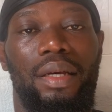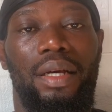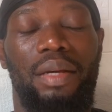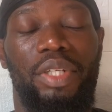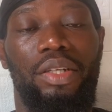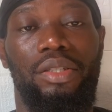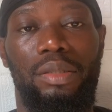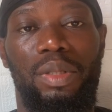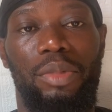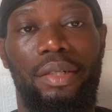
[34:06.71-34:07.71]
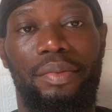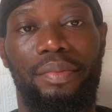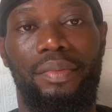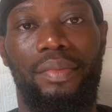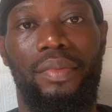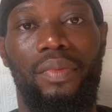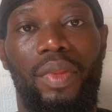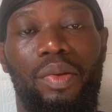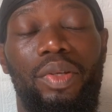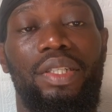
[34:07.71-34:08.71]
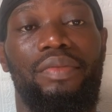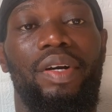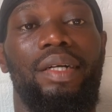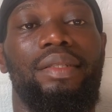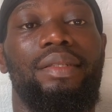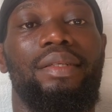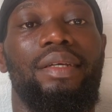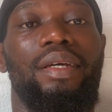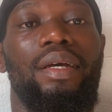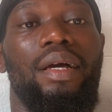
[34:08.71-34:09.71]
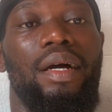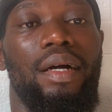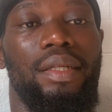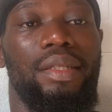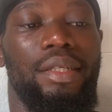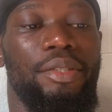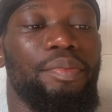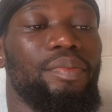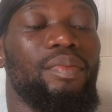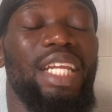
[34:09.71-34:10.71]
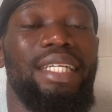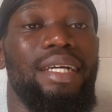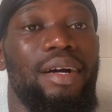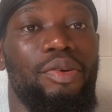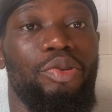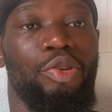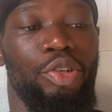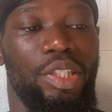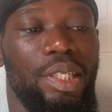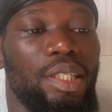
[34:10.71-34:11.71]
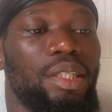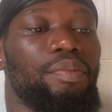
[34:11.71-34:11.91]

I'm telling you, to remember, it is fact. And then that's how good it is.